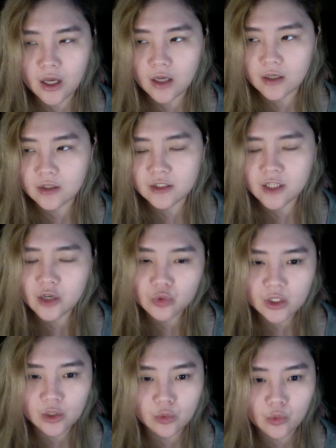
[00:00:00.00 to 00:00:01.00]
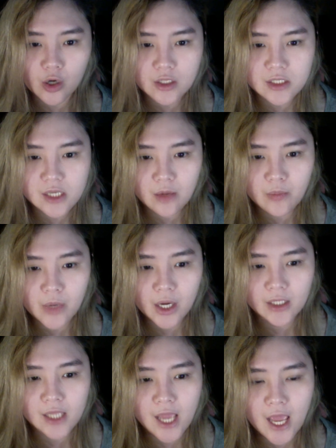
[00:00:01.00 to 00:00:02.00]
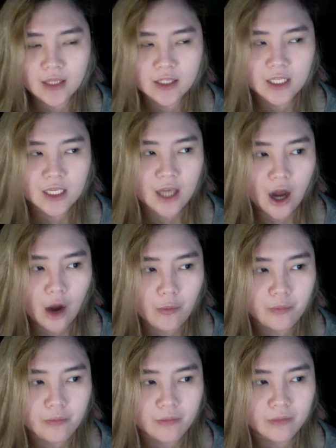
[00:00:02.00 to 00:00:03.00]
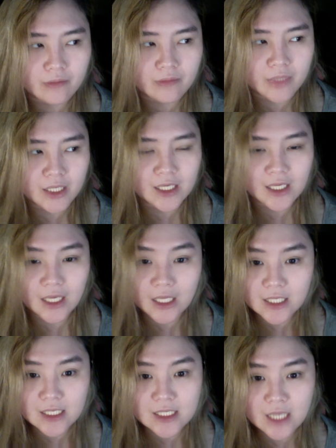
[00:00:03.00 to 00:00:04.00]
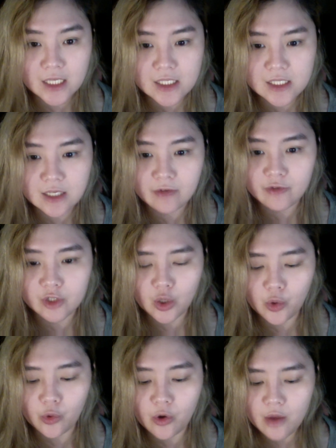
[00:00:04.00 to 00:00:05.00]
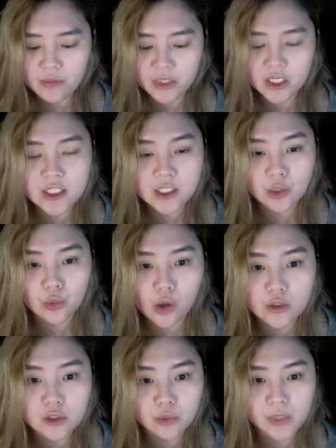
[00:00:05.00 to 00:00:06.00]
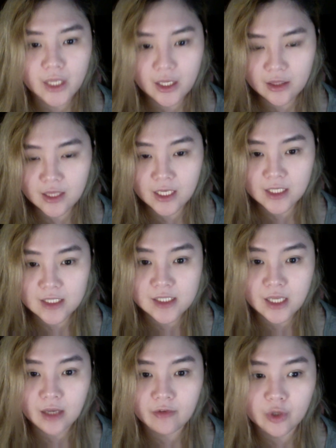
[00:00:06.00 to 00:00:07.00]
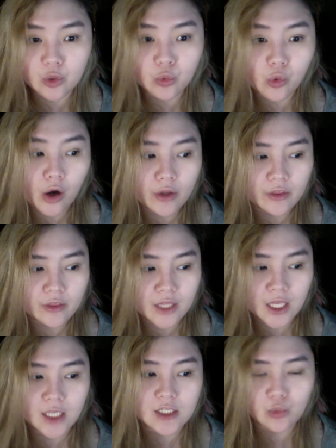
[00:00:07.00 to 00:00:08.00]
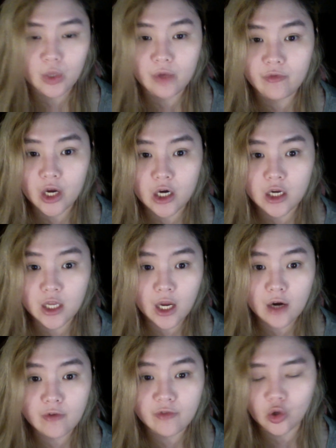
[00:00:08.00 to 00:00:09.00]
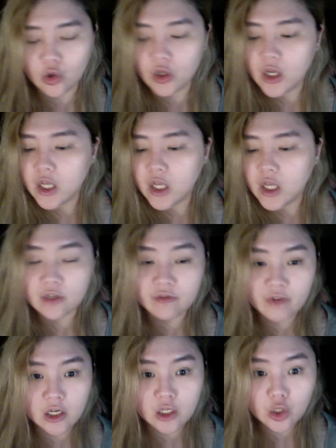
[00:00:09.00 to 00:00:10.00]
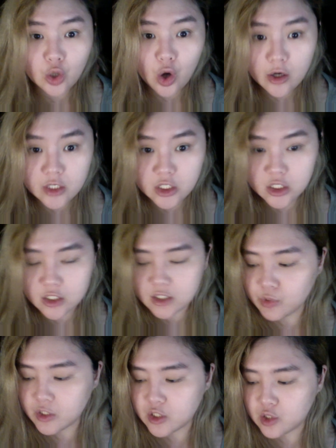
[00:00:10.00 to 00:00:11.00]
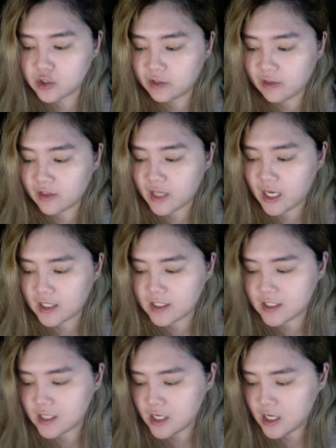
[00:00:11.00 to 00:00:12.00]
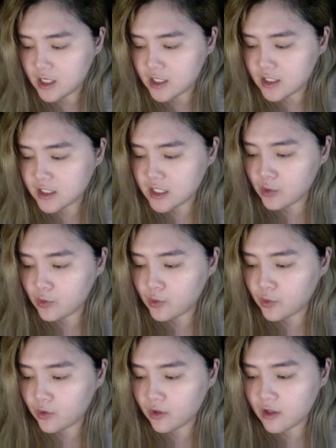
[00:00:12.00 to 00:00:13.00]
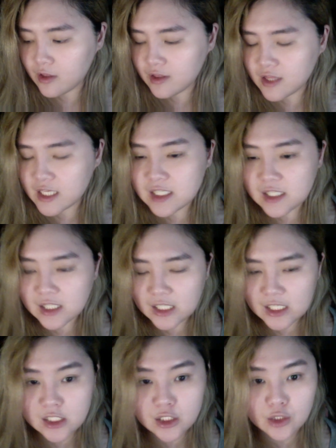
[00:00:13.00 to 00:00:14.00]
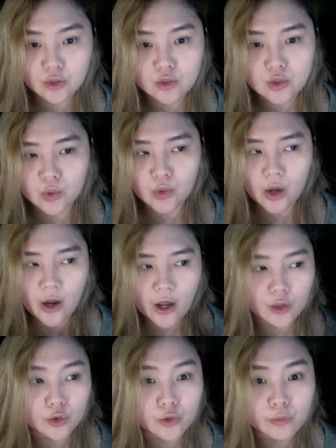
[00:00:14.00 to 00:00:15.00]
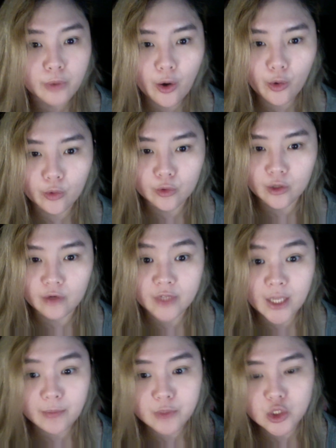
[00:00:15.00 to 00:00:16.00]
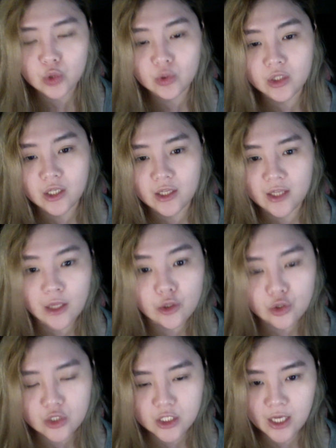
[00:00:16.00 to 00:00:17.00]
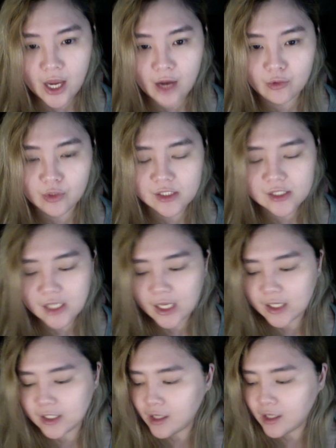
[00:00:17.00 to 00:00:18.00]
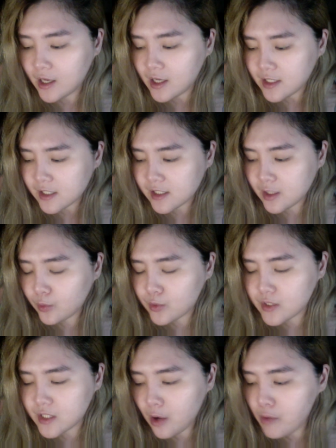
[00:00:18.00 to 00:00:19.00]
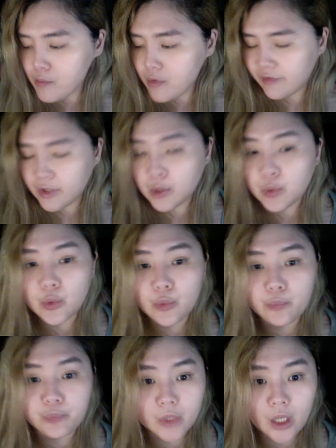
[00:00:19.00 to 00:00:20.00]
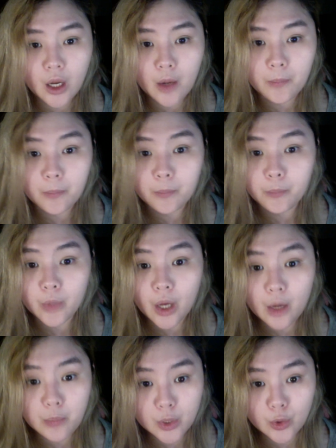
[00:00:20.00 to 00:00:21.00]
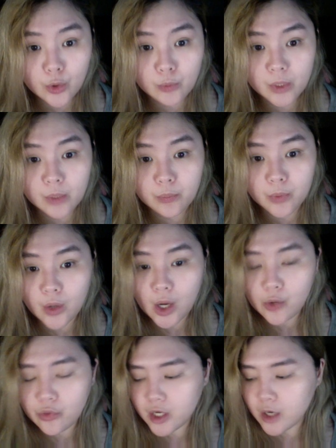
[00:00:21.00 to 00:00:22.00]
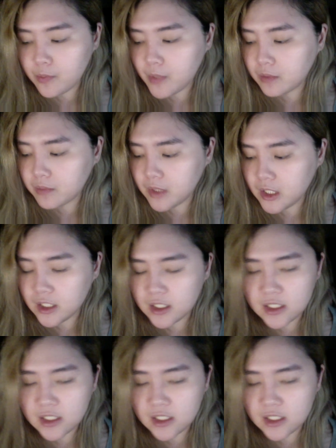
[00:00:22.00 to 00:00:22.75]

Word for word: not really wanting, but ending up being indecisive, because you want to play things safe. You want things to be very careful. You're very cautious certain things. So this leads you to a loophole of Neptunian energy, I would say. So some of you Capricorn people out there might be,